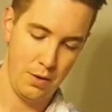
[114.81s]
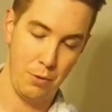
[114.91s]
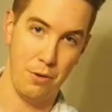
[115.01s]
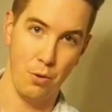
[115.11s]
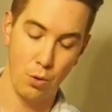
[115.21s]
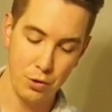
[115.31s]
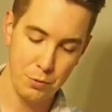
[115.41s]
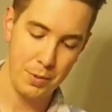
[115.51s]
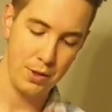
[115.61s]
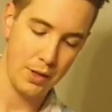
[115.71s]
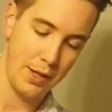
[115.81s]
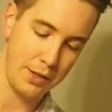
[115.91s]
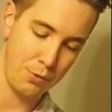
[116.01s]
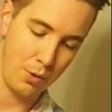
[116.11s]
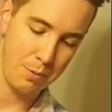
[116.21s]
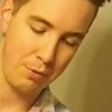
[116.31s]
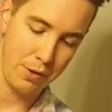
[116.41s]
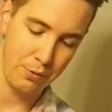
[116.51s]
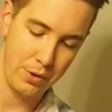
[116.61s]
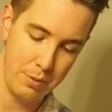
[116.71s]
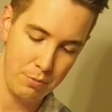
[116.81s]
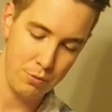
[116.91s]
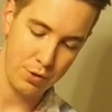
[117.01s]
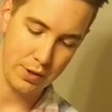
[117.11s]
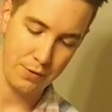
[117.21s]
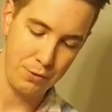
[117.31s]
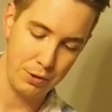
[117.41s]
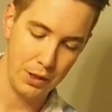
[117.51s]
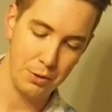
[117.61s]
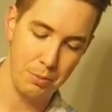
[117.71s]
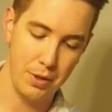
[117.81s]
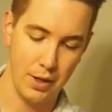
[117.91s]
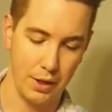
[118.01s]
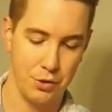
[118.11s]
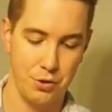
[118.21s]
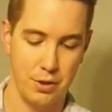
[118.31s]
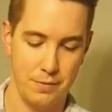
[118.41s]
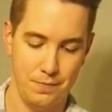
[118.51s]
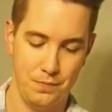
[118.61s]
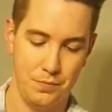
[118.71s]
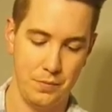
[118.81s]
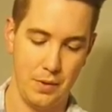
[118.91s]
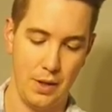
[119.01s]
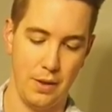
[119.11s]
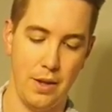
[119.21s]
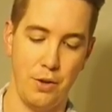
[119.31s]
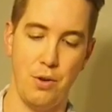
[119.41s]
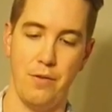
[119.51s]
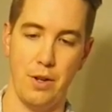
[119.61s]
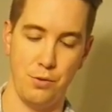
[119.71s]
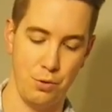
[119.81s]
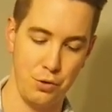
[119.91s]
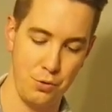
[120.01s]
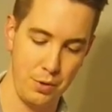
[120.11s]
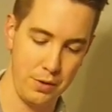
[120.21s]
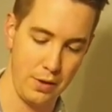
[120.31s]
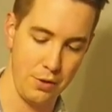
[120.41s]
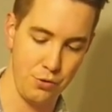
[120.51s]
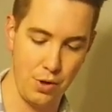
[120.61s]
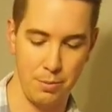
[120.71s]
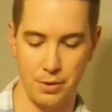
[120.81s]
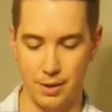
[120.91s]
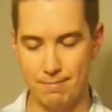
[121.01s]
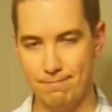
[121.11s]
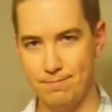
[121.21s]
With an orange peel, I like to rub it around the rim just to give you a little bit extra. Now you have a nice orange twist, I just drop it in.